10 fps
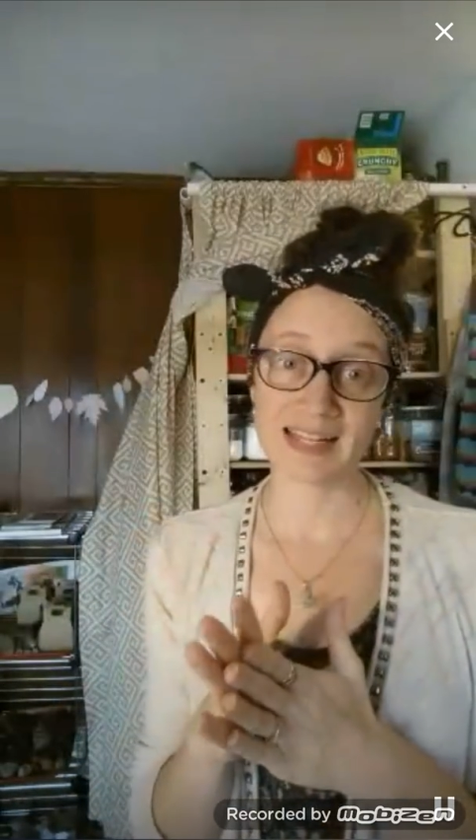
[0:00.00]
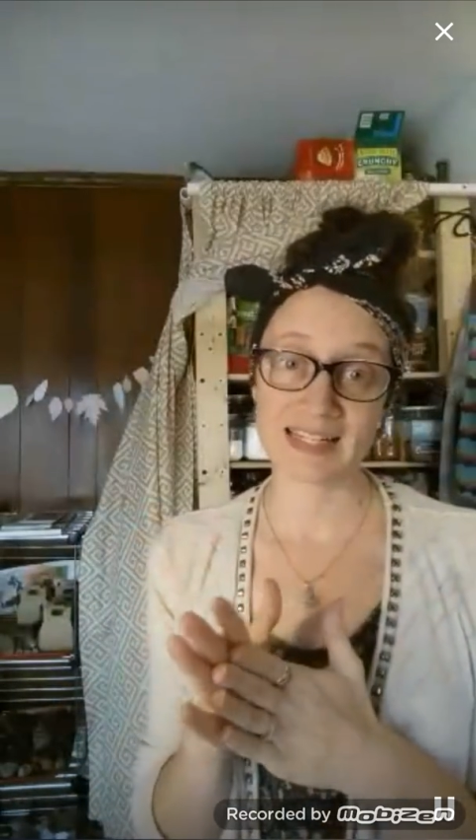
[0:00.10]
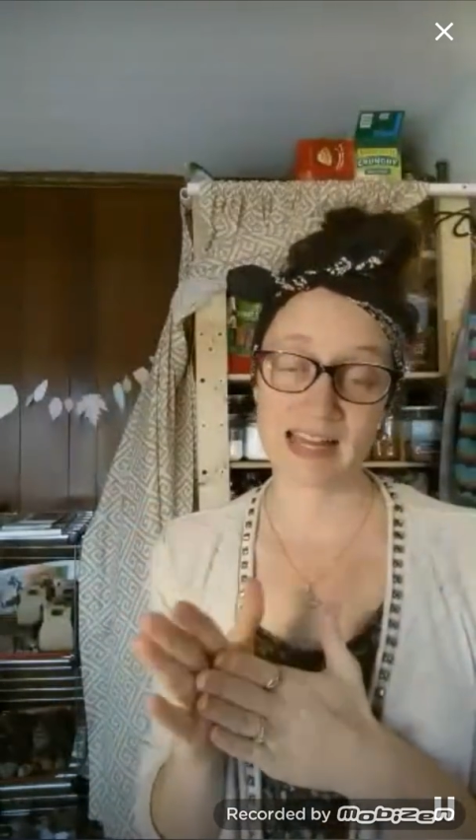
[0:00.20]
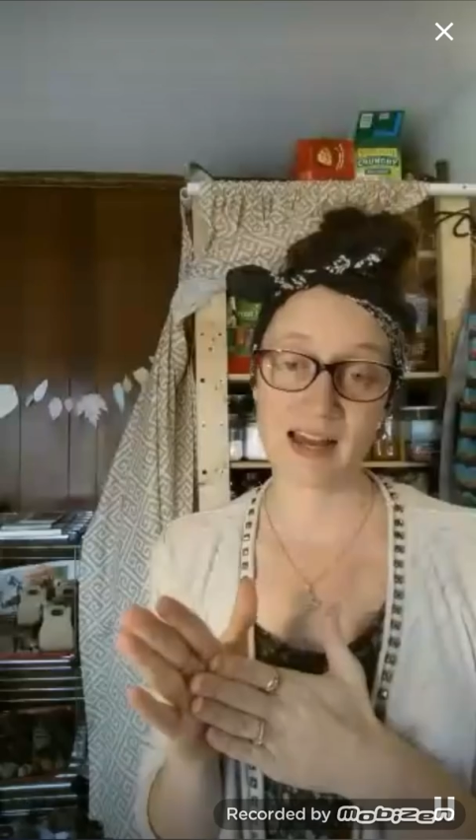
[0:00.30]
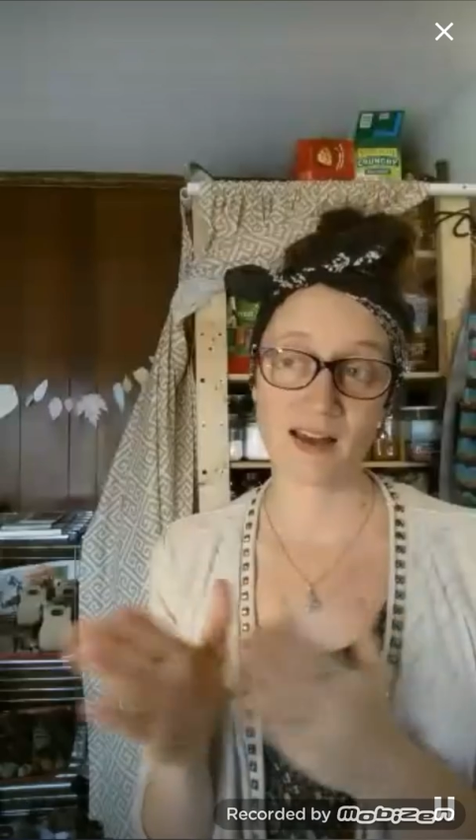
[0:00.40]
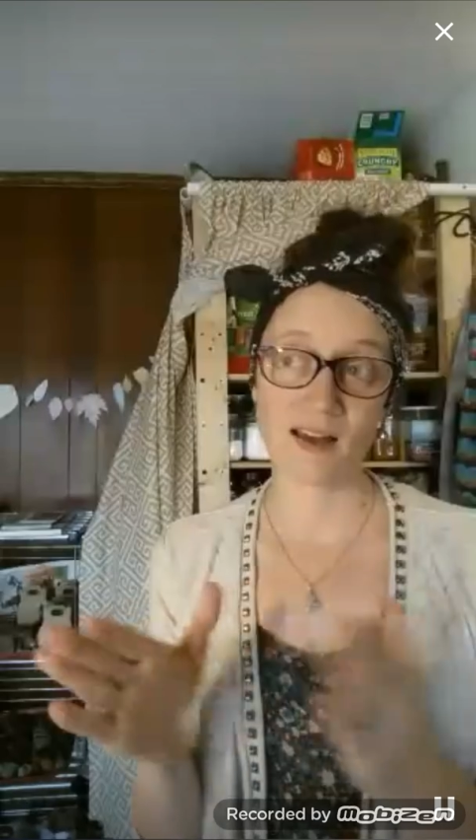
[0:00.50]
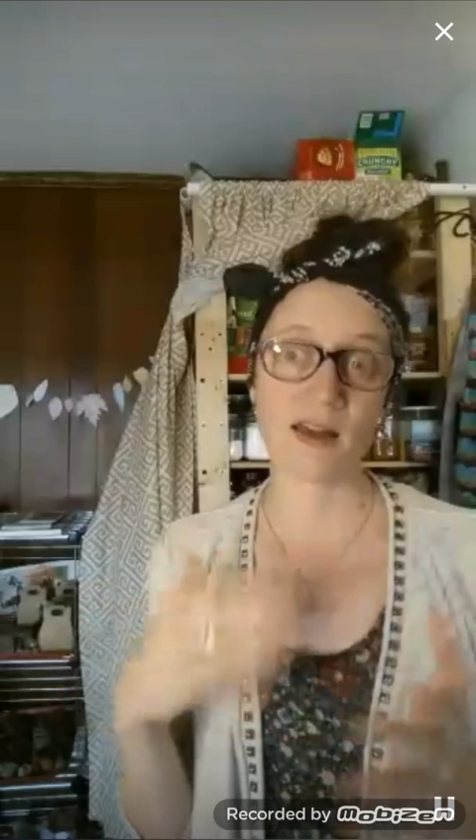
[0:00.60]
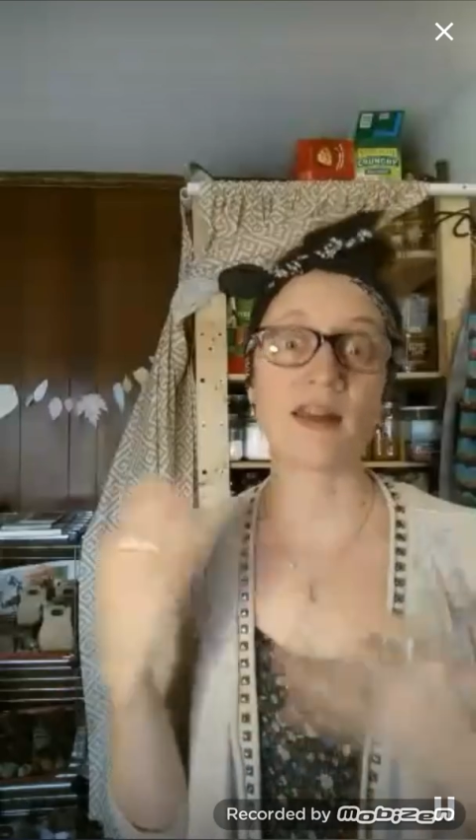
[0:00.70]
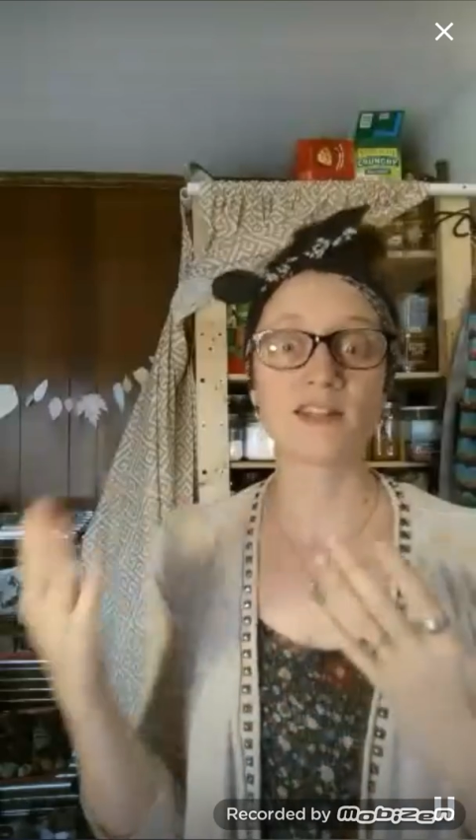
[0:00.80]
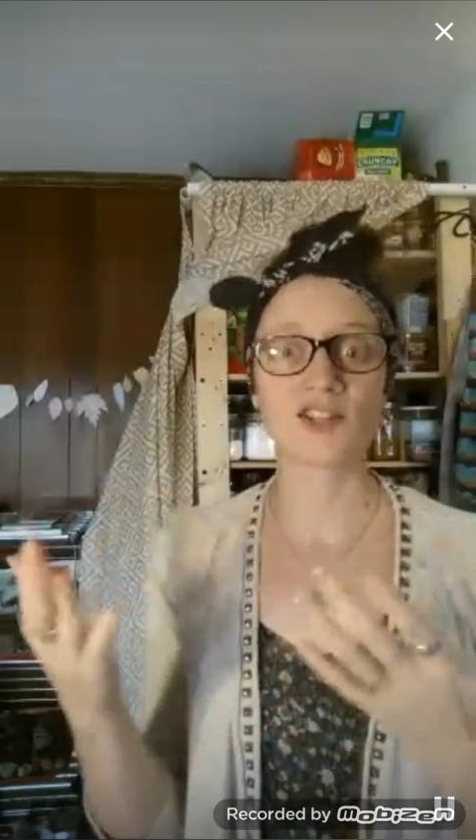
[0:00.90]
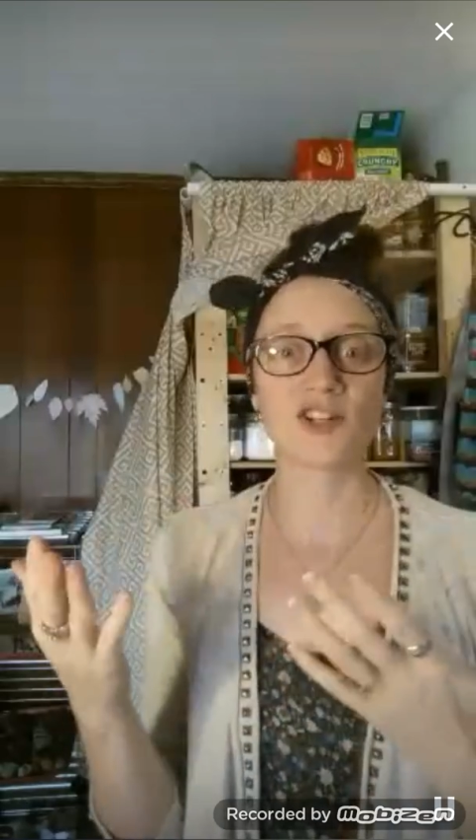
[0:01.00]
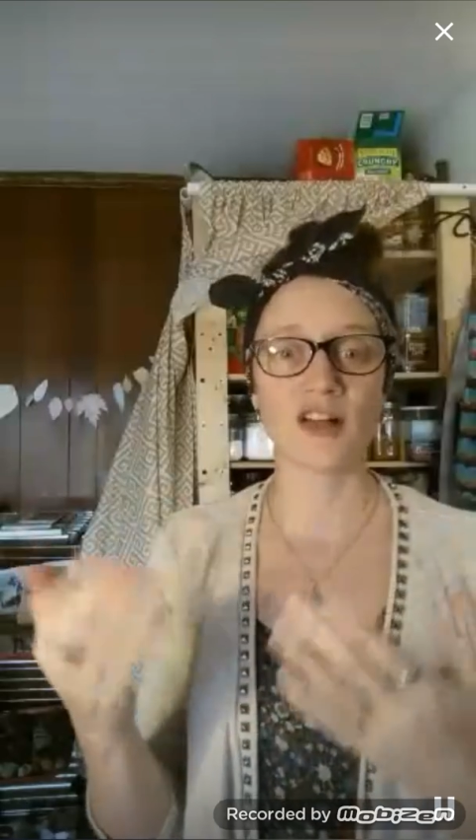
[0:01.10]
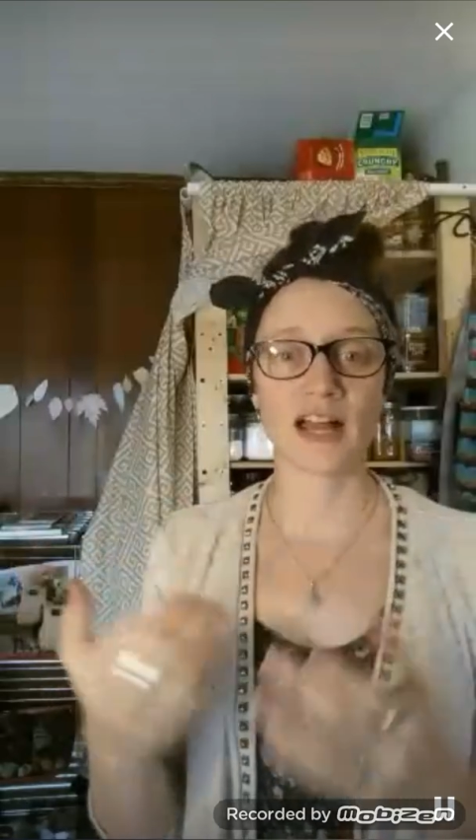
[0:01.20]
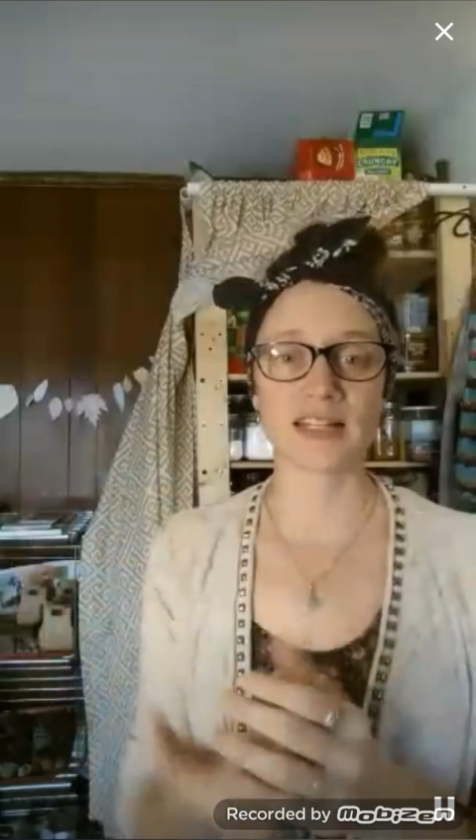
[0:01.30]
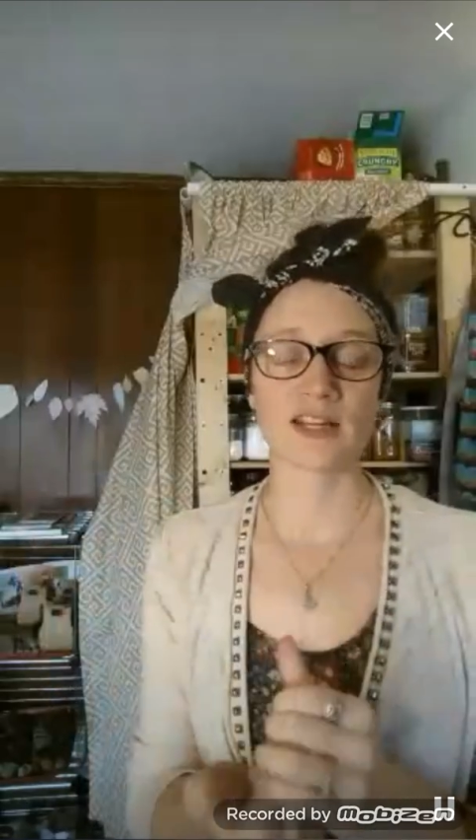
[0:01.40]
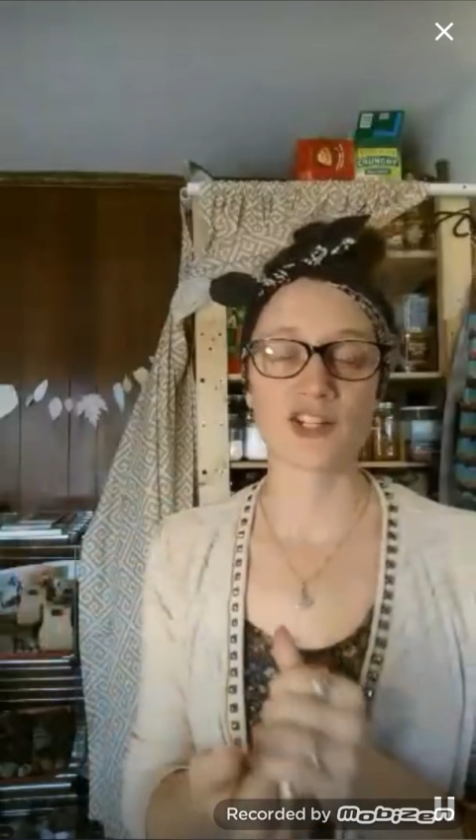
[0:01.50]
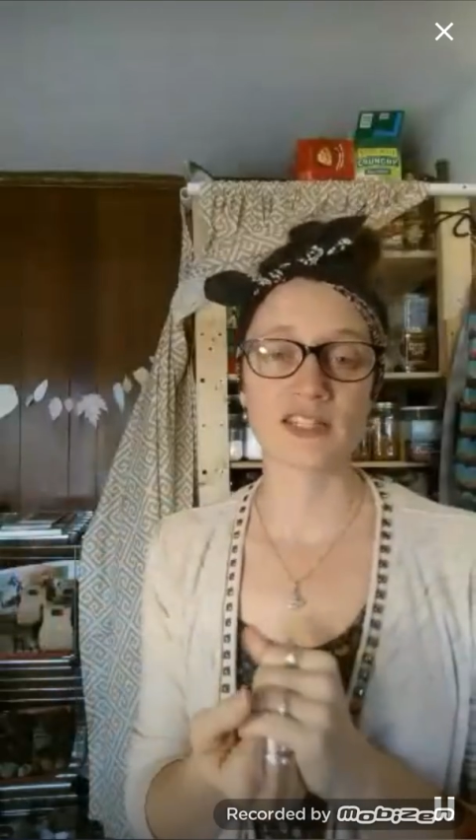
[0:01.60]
idea, an additional idea.